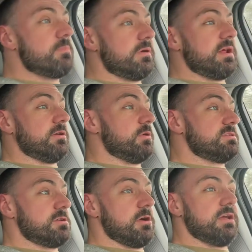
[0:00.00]
But anyway,
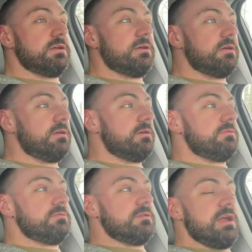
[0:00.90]
sorry.
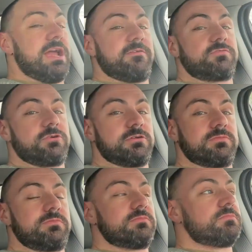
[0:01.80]
After
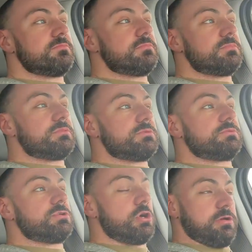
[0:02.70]

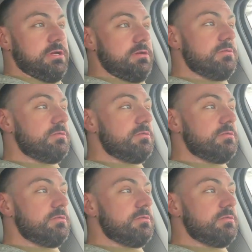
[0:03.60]
turkey,